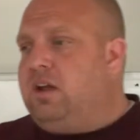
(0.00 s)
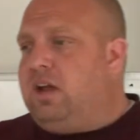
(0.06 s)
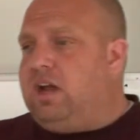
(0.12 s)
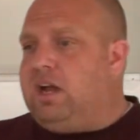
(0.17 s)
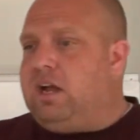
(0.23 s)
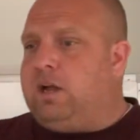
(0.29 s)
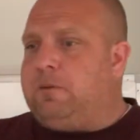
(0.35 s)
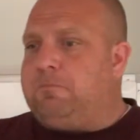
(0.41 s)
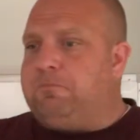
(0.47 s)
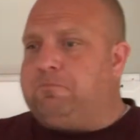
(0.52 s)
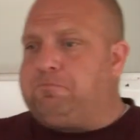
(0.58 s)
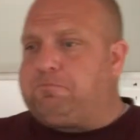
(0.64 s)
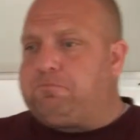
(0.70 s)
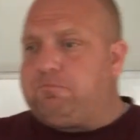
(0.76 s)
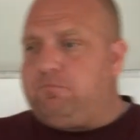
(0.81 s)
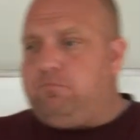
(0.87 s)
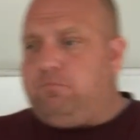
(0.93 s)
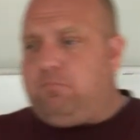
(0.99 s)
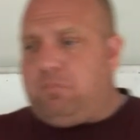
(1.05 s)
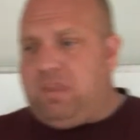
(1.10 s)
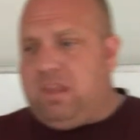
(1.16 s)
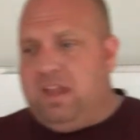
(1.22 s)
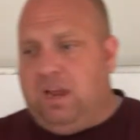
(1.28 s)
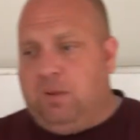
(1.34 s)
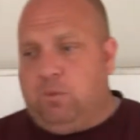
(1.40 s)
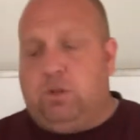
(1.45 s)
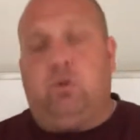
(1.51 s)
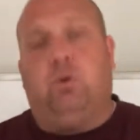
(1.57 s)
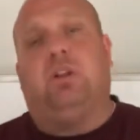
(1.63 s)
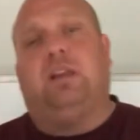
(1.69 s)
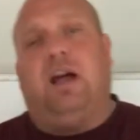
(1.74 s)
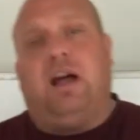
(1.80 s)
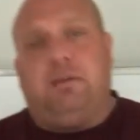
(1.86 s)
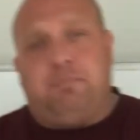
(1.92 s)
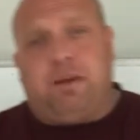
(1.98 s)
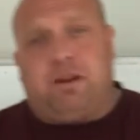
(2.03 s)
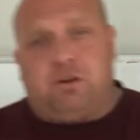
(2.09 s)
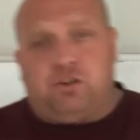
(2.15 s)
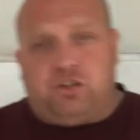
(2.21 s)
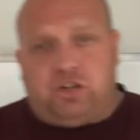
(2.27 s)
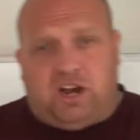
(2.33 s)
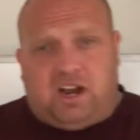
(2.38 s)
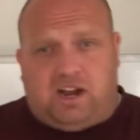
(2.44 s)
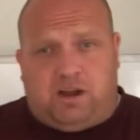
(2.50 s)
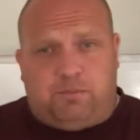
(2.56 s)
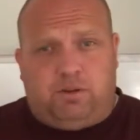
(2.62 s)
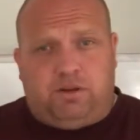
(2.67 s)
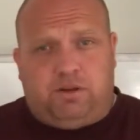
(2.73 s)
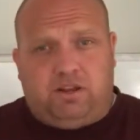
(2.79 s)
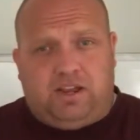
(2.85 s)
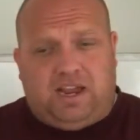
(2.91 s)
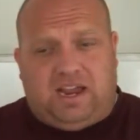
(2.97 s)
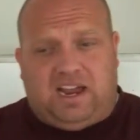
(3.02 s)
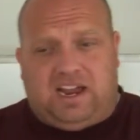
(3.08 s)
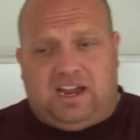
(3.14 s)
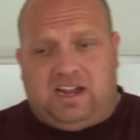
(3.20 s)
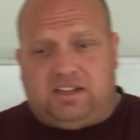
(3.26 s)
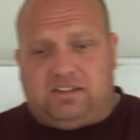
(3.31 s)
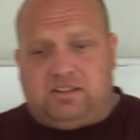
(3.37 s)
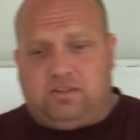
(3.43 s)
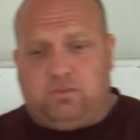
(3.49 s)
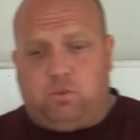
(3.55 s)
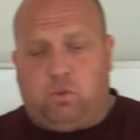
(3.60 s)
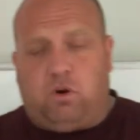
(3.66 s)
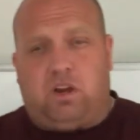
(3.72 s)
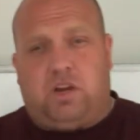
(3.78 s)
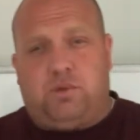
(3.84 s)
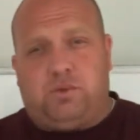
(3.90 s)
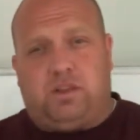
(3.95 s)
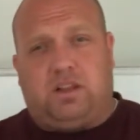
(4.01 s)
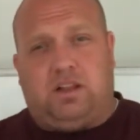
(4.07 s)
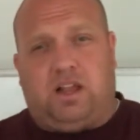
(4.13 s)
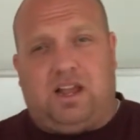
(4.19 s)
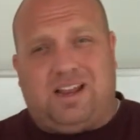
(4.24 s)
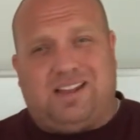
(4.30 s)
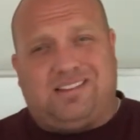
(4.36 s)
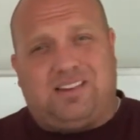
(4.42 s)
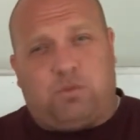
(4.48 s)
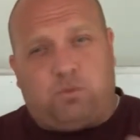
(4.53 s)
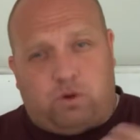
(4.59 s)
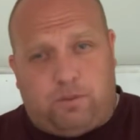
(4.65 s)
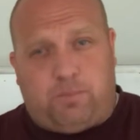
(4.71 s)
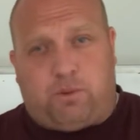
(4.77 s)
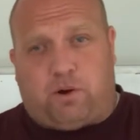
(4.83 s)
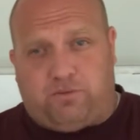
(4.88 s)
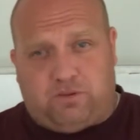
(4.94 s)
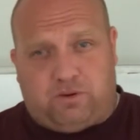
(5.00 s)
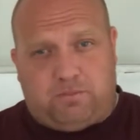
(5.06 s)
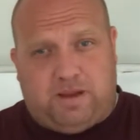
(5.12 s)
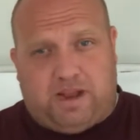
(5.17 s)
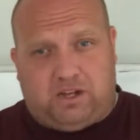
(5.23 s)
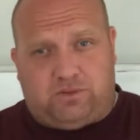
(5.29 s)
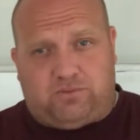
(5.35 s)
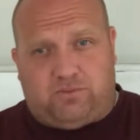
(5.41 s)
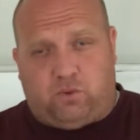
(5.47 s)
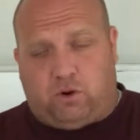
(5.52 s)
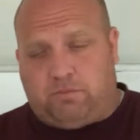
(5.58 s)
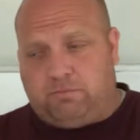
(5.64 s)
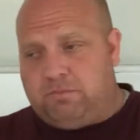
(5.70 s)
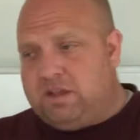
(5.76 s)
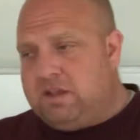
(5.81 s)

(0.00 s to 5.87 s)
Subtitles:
And we do a lot better job at working with clients that we're a perfect match for.